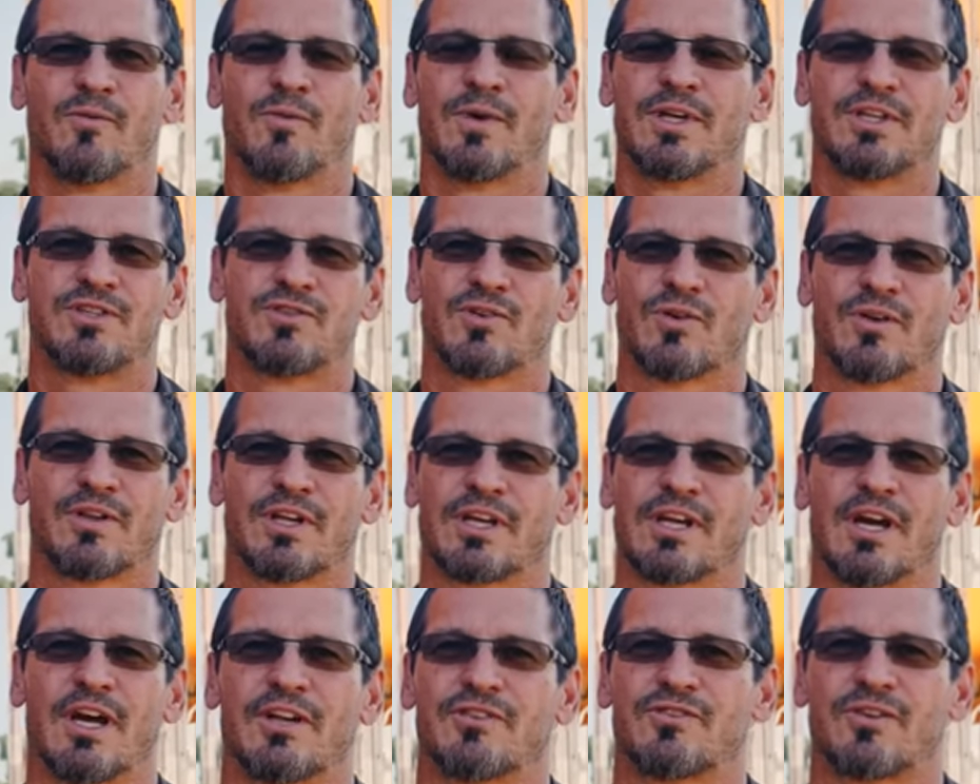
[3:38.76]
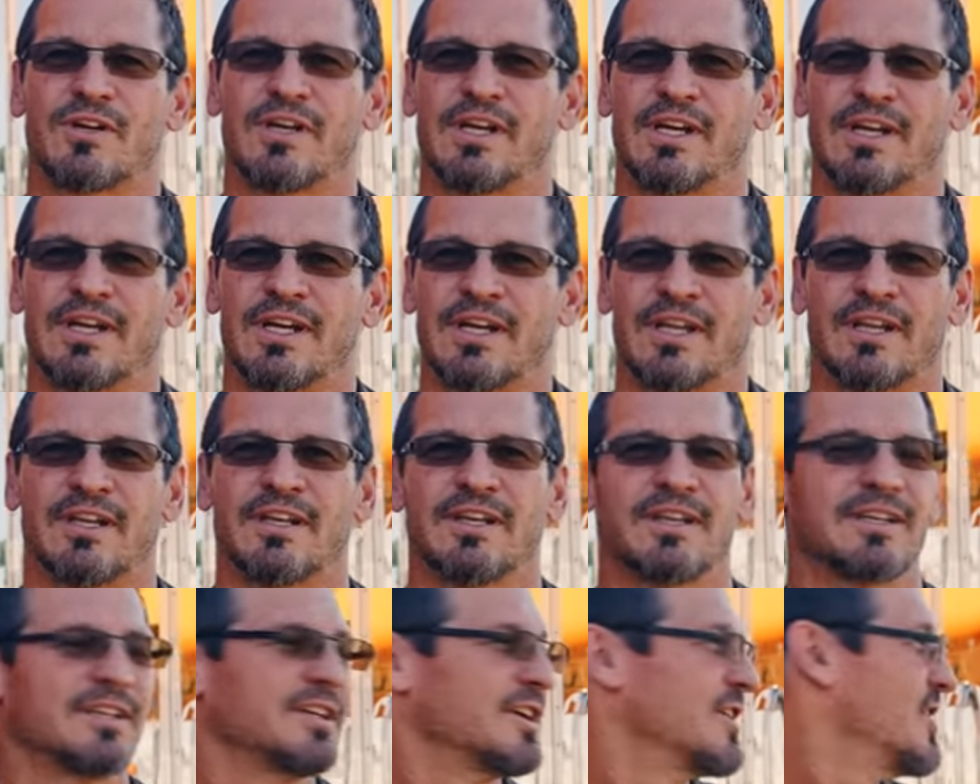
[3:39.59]
we tour the country
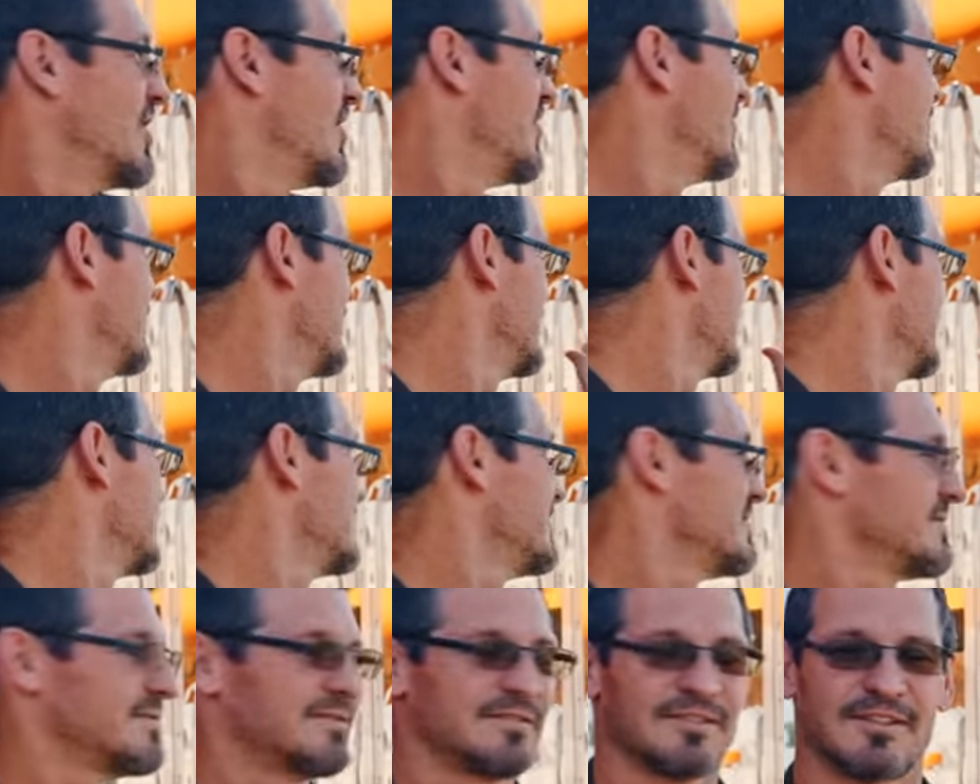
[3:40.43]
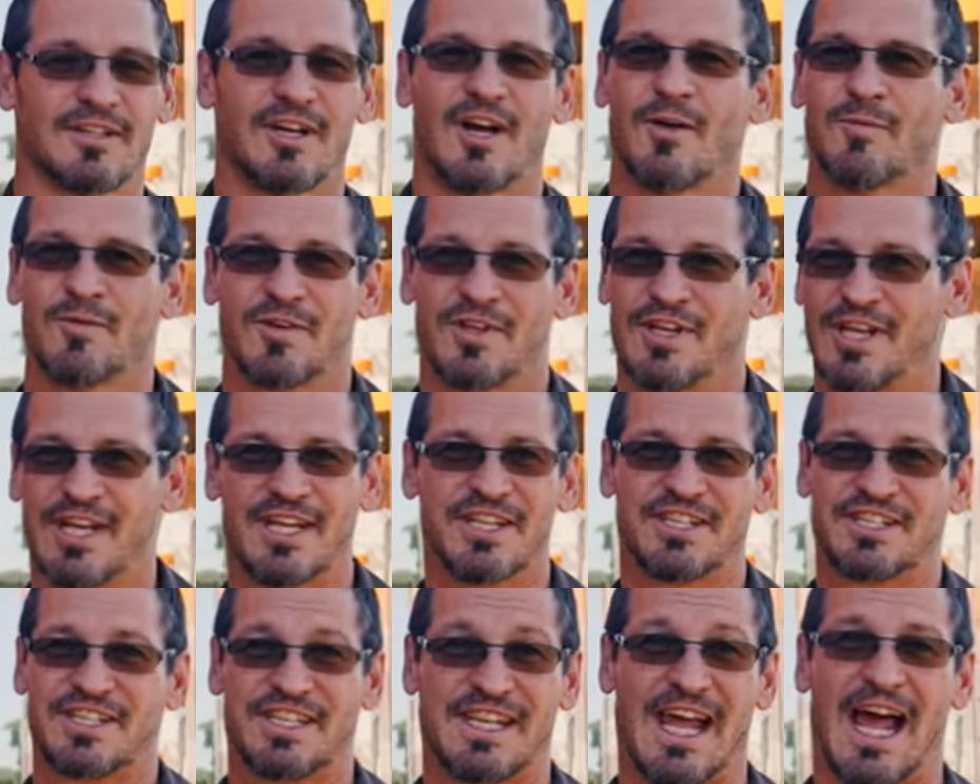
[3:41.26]
and, you know, um,
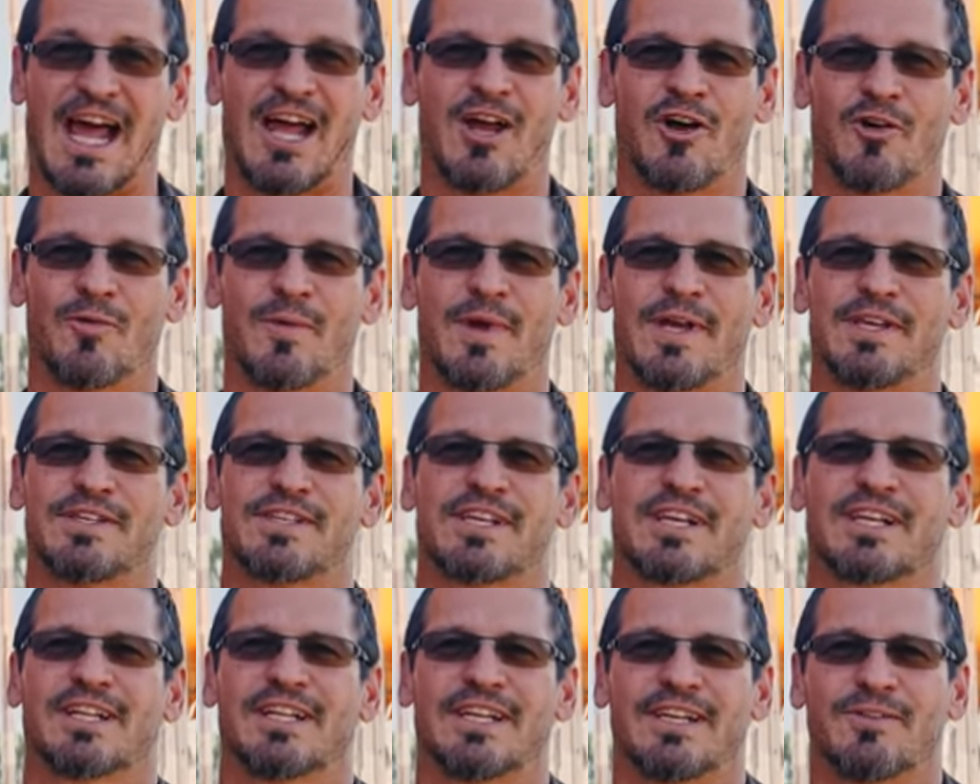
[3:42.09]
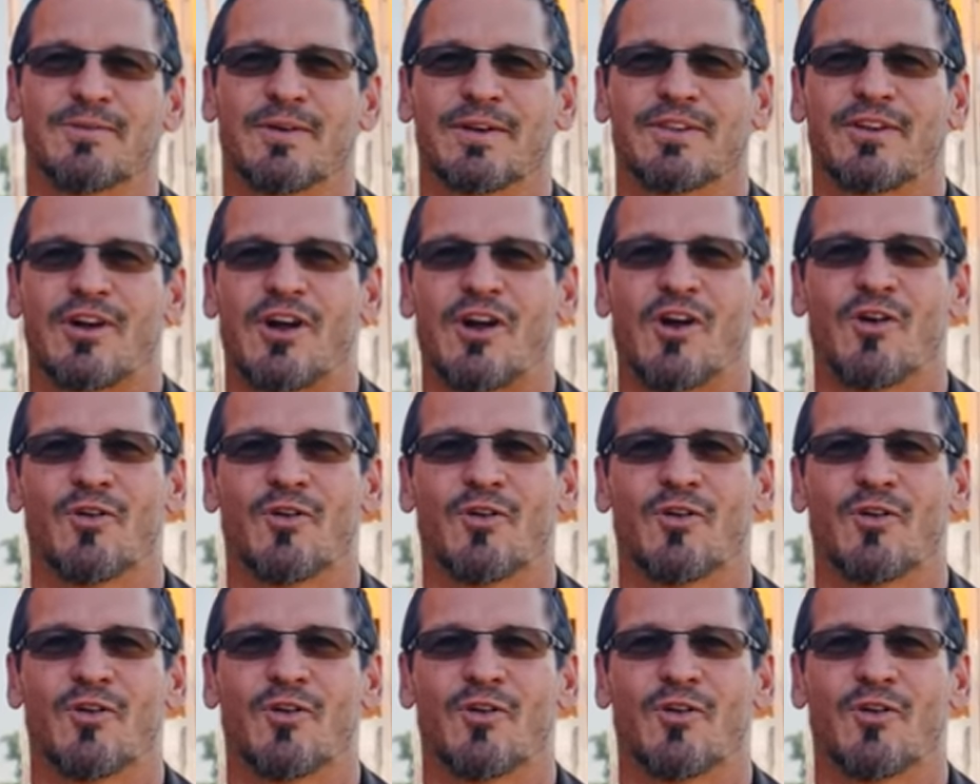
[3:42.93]
in style basically with our